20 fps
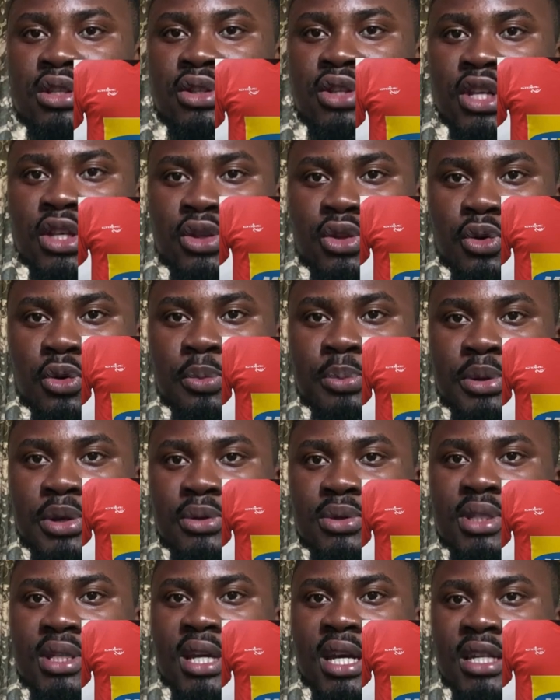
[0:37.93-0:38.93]
the true
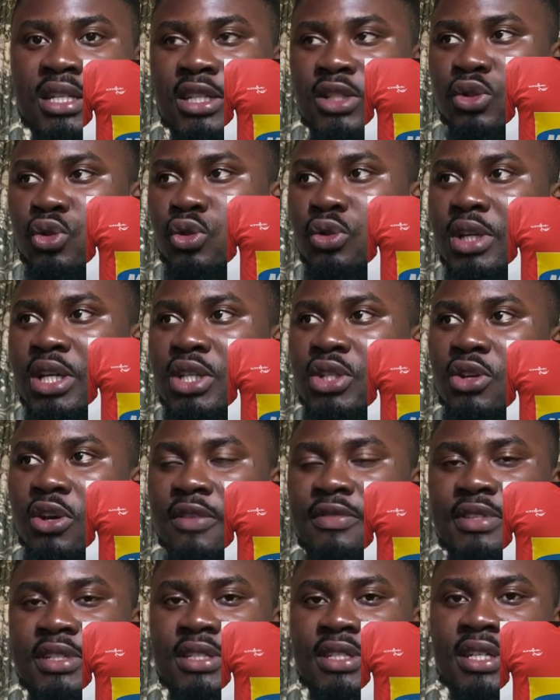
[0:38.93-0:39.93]
beauty and the true nature
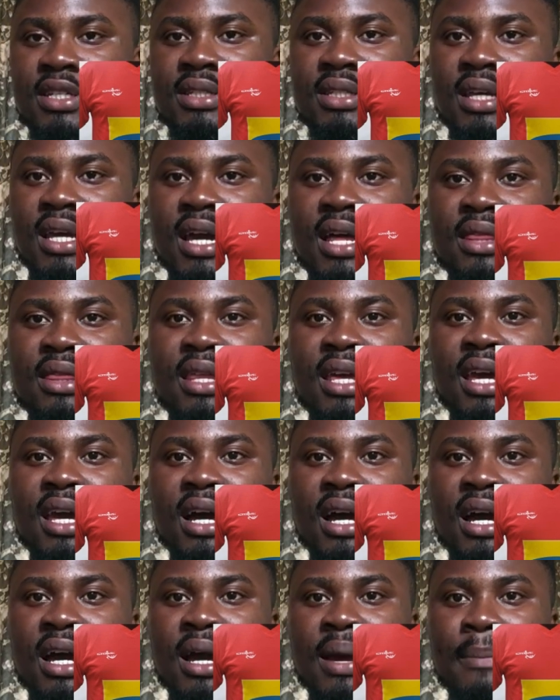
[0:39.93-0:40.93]
of the jersey, and they
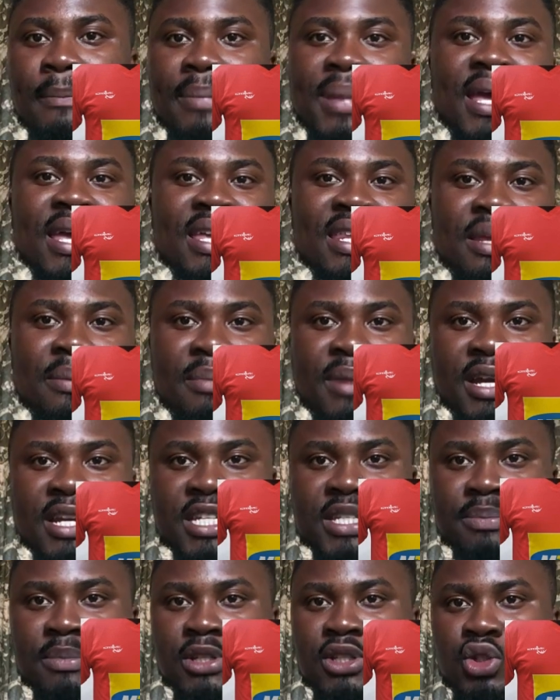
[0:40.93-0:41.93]
are begging the
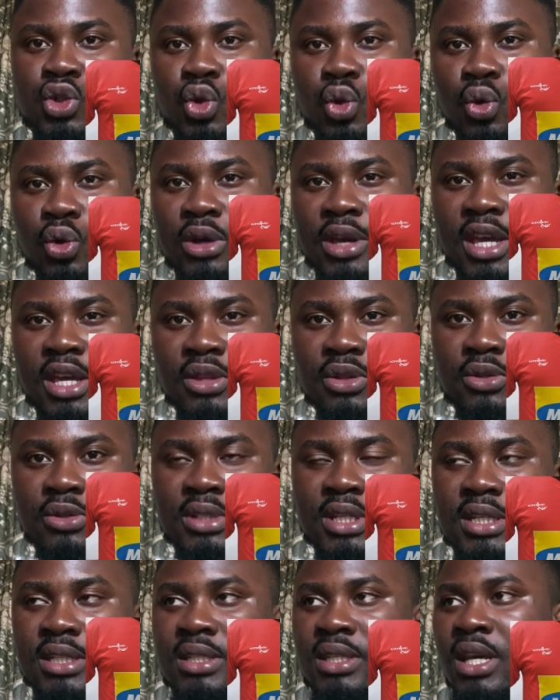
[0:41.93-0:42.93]
management to look into
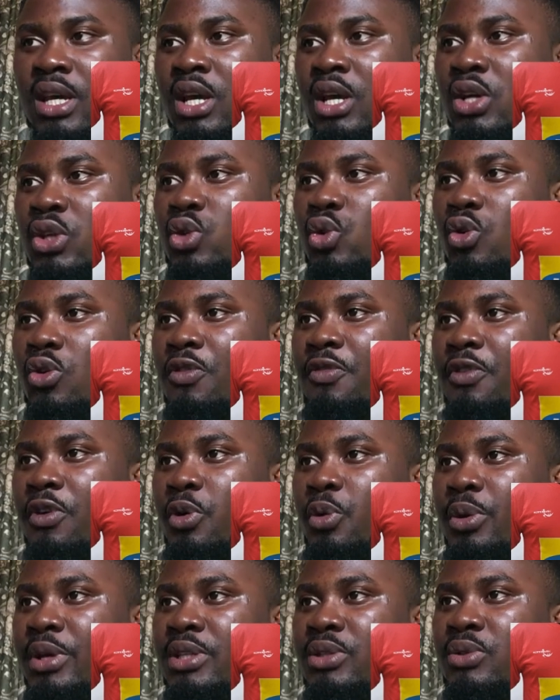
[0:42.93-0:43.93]
this, to look for a
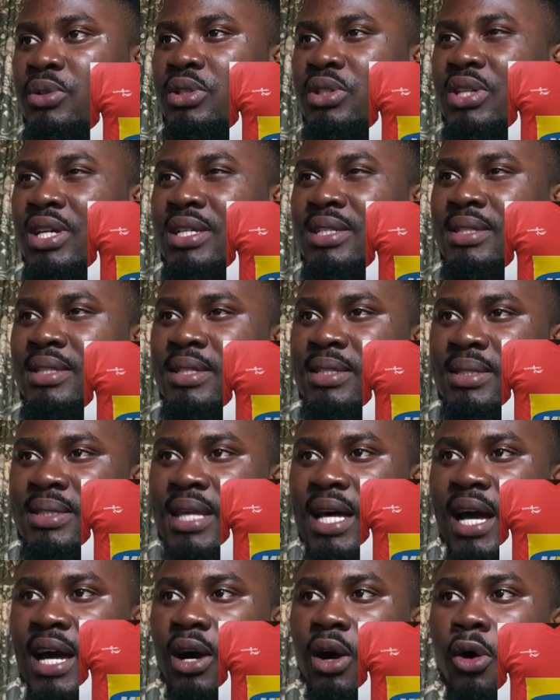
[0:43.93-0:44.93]
way to change the
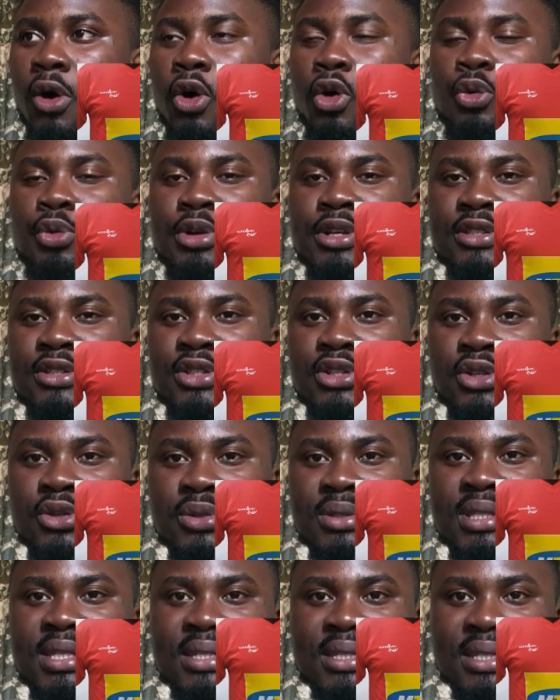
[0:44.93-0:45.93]
style or
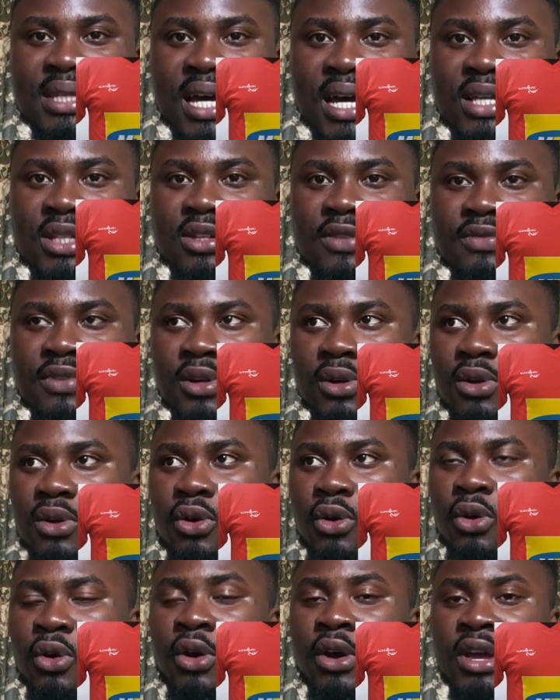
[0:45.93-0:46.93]
reduce the size of the
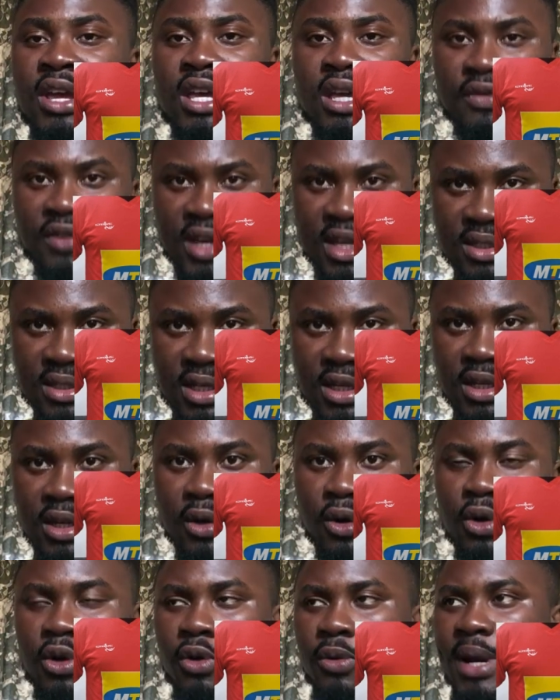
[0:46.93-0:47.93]
logo. If you can see the
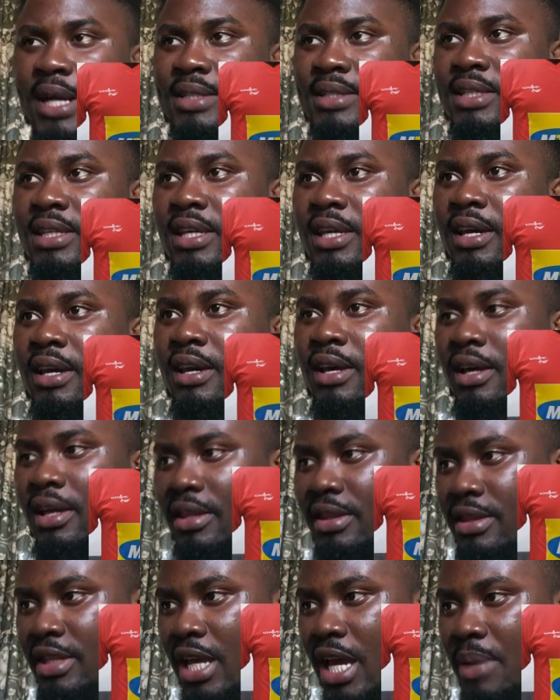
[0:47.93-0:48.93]
logo right here,
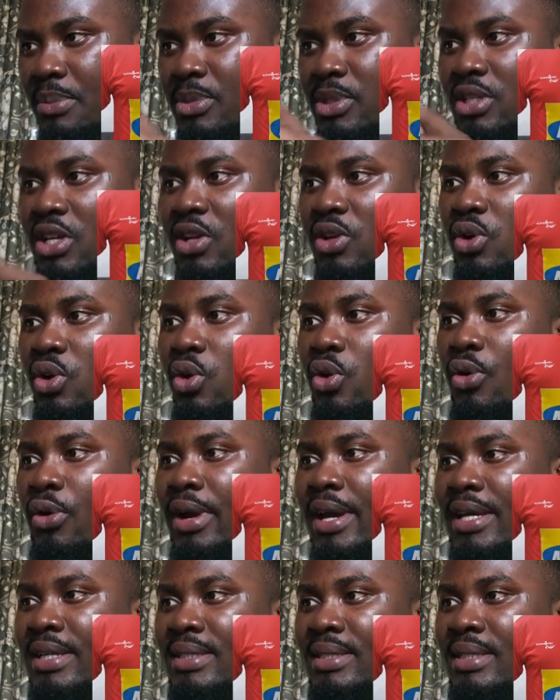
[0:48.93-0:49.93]
the MTN logo
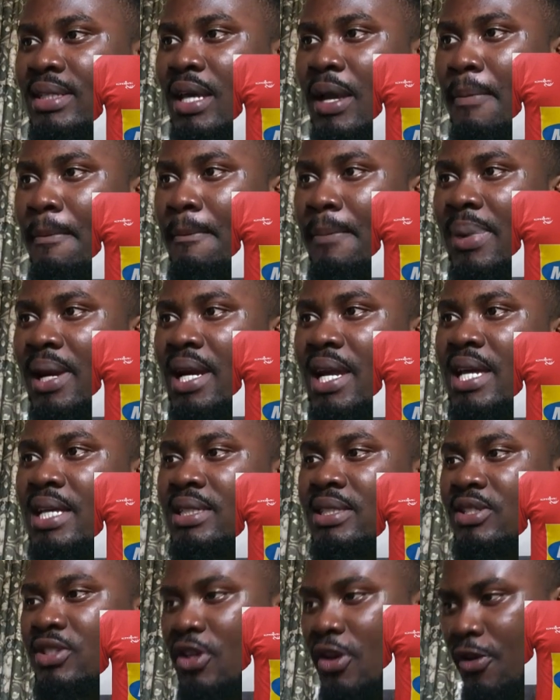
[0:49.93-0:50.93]
is
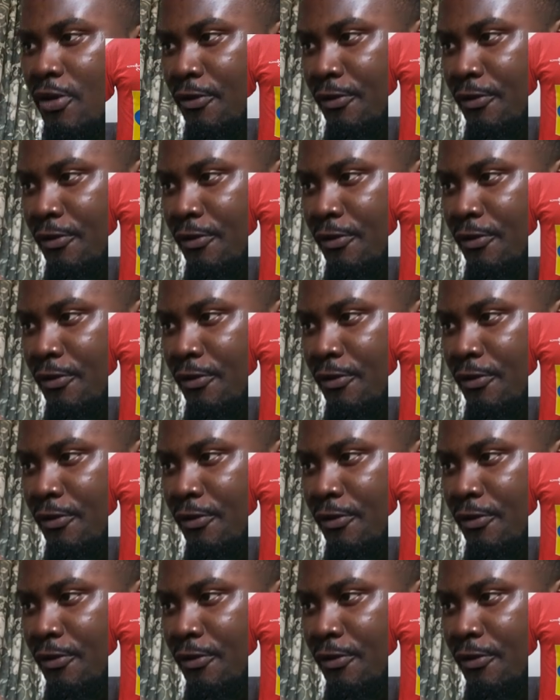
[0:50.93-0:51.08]
placed